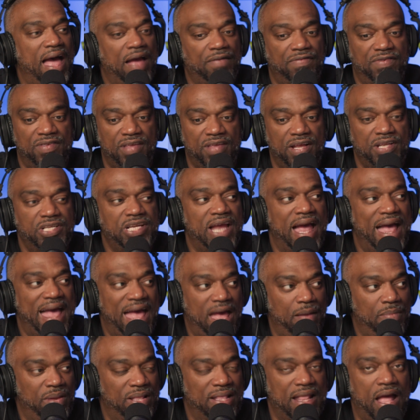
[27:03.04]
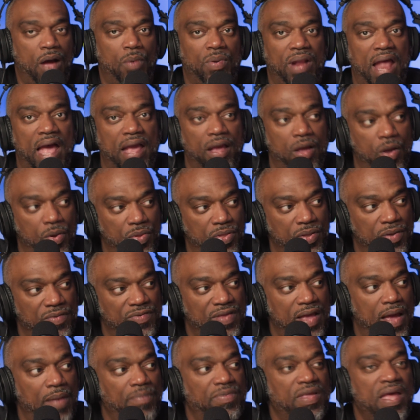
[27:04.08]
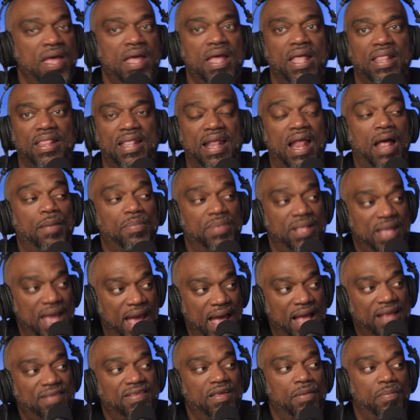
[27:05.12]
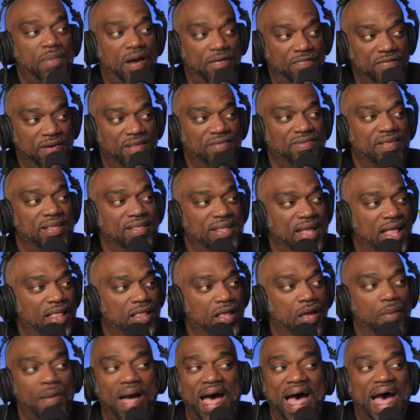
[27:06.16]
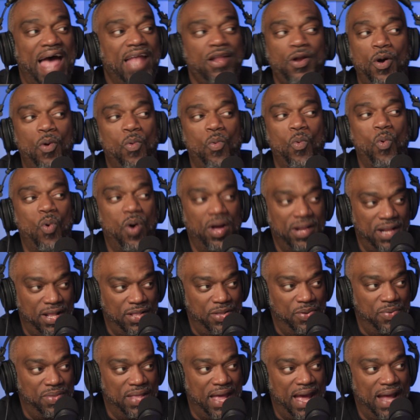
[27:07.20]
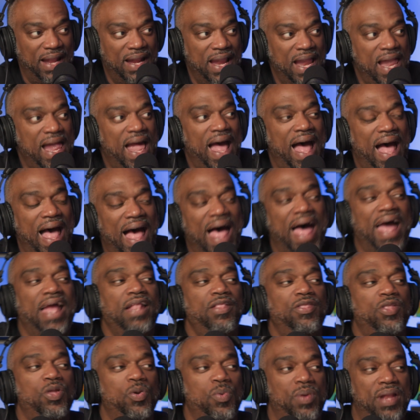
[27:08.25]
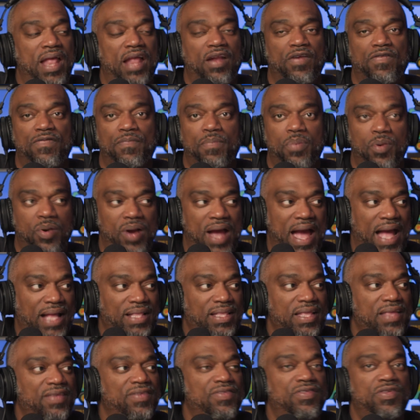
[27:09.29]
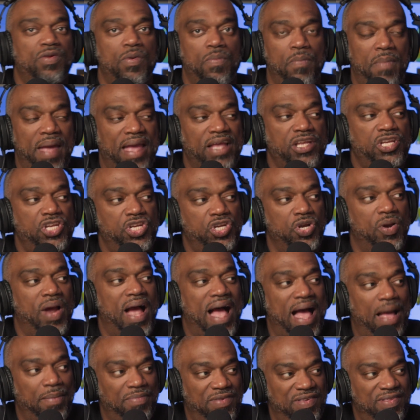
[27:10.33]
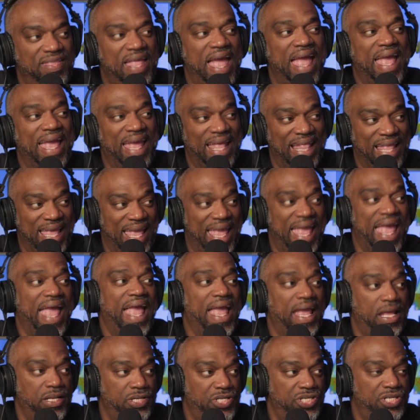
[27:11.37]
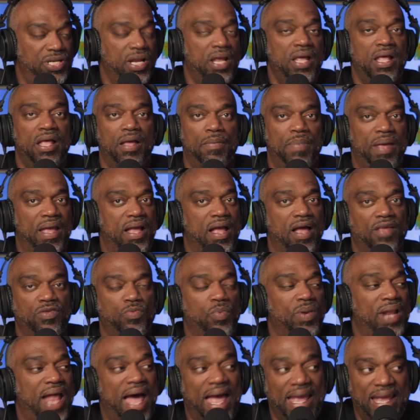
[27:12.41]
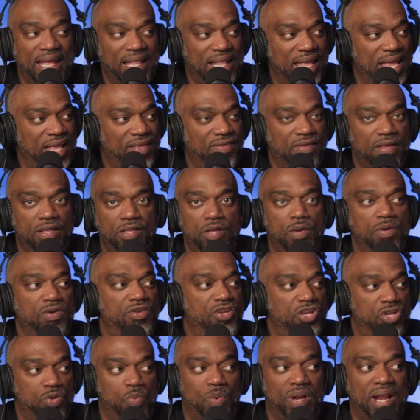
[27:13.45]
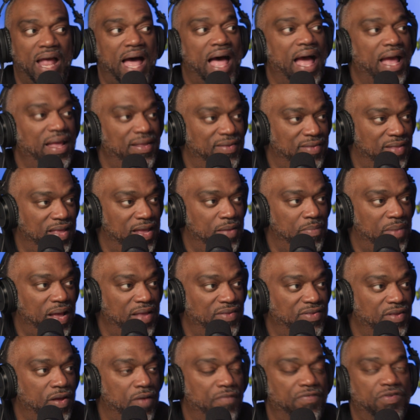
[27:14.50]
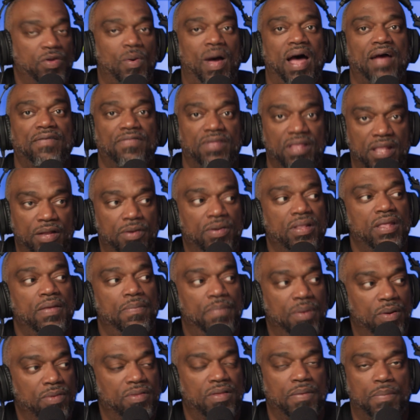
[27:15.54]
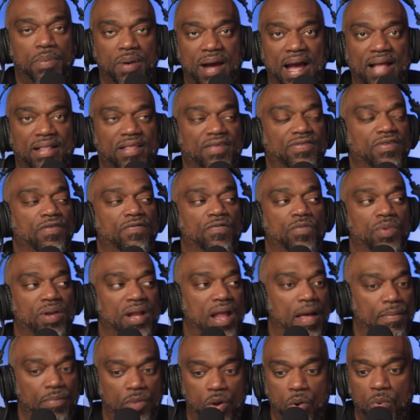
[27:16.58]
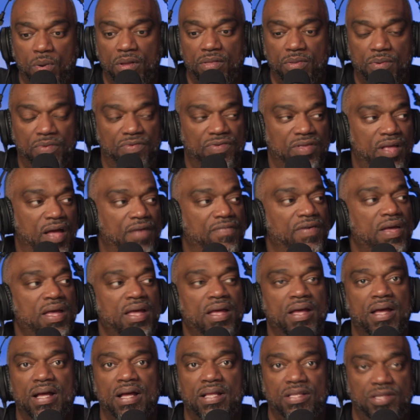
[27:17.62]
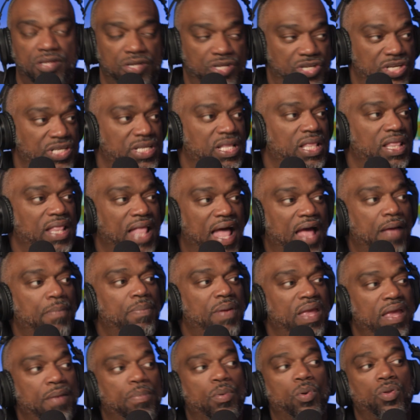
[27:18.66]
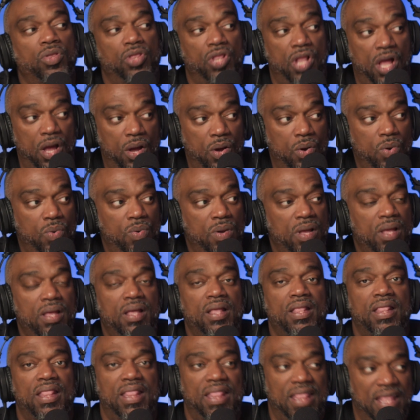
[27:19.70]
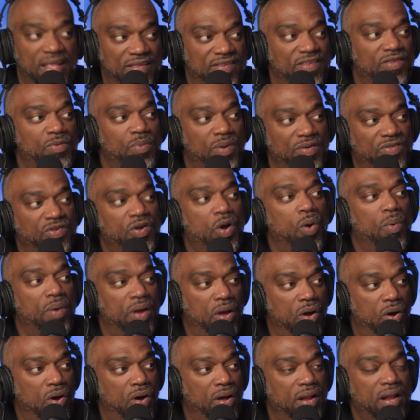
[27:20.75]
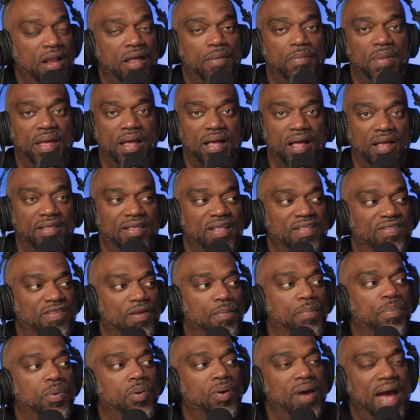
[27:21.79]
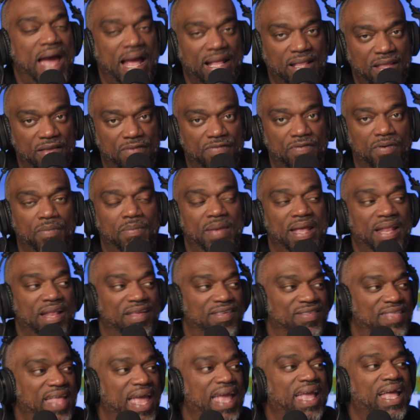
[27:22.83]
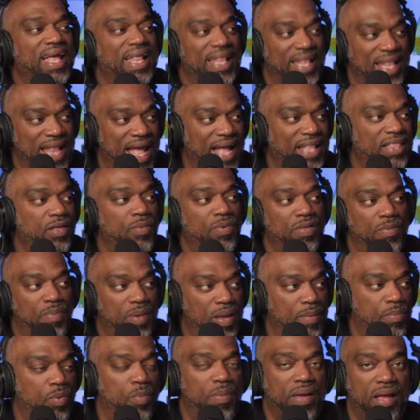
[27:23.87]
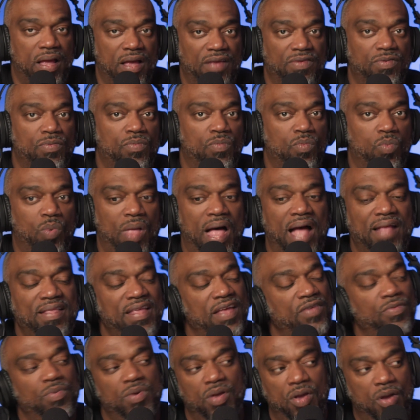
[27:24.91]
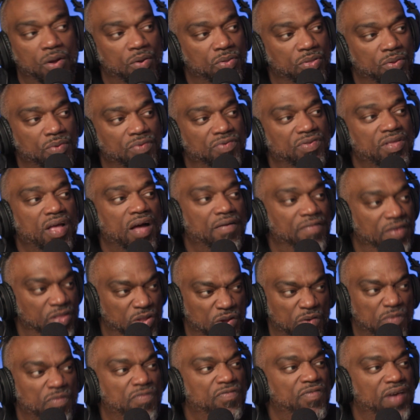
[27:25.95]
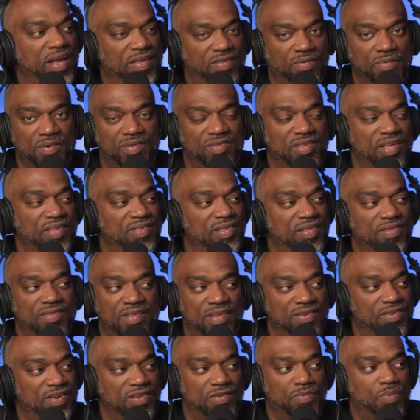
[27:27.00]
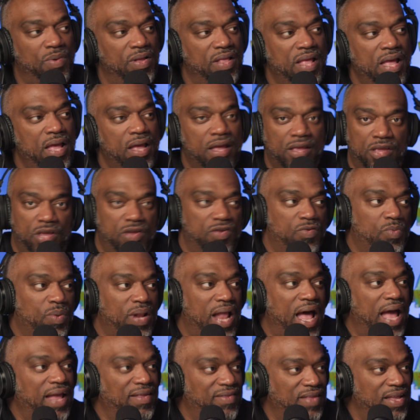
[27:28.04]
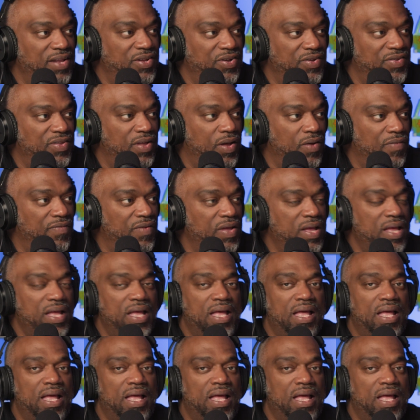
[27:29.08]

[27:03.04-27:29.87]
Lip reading: I have such a habit now when I go through those times that I'm texting my friends and telling them, I don't want to do that. I do it out of practice to make sure I'm staying engaged, because what I can easily do is just want to isolate myself. So I've literally built the practice of when I'm going through stuff to just let people know this is what's going on, because it's a practice for me to stay connected with people. Because a lot of times when you go through stuff and you're facing resistance, you just want to isolate yourself.